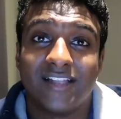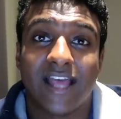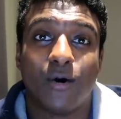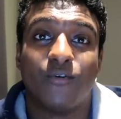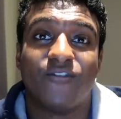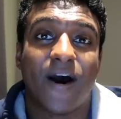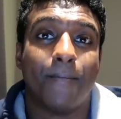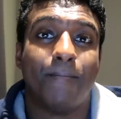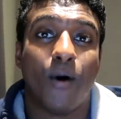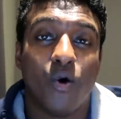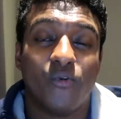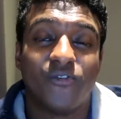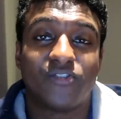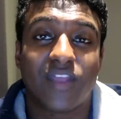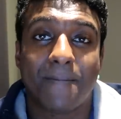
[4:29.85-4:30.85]
They're without
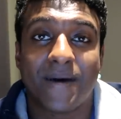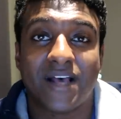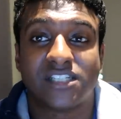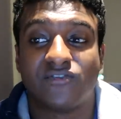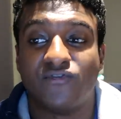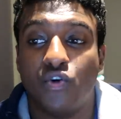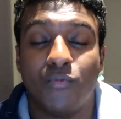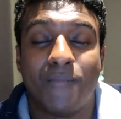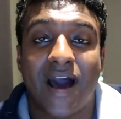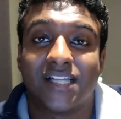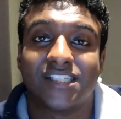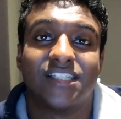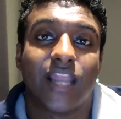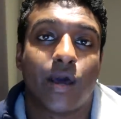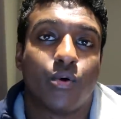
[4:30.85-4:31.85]
both of their best
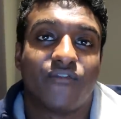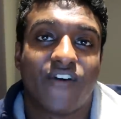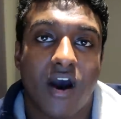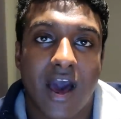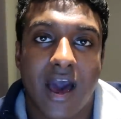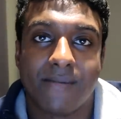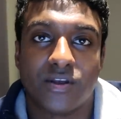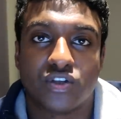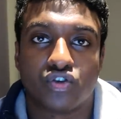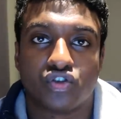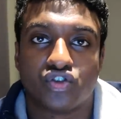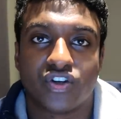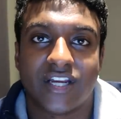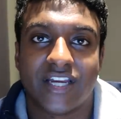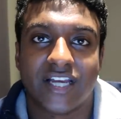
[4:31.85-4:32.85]
fullbacks, and they're without James
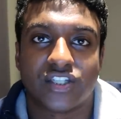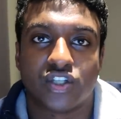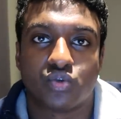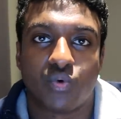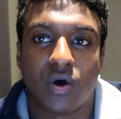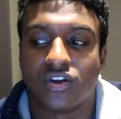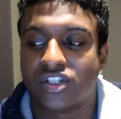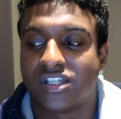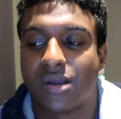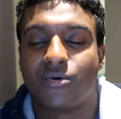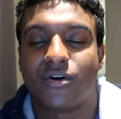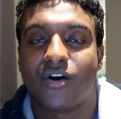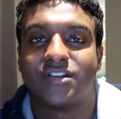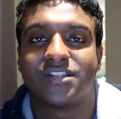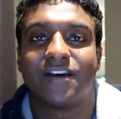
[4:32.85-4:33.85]
Rodriguez as well. So they
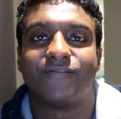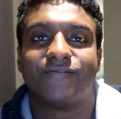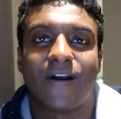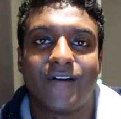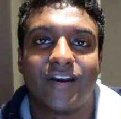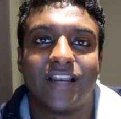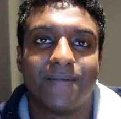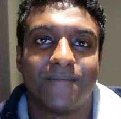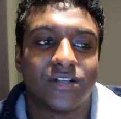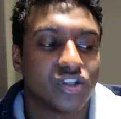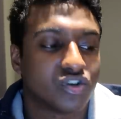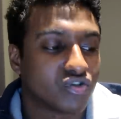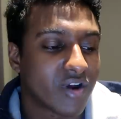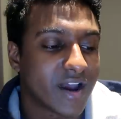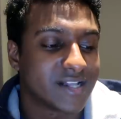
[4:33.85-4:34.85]
were going to have very
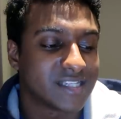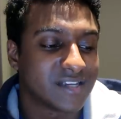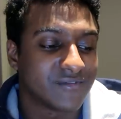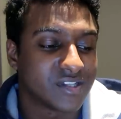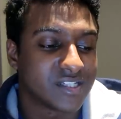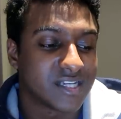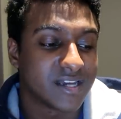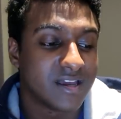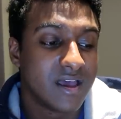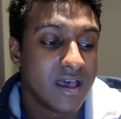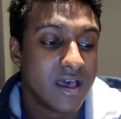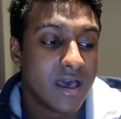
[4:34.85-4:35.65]
limited creativity.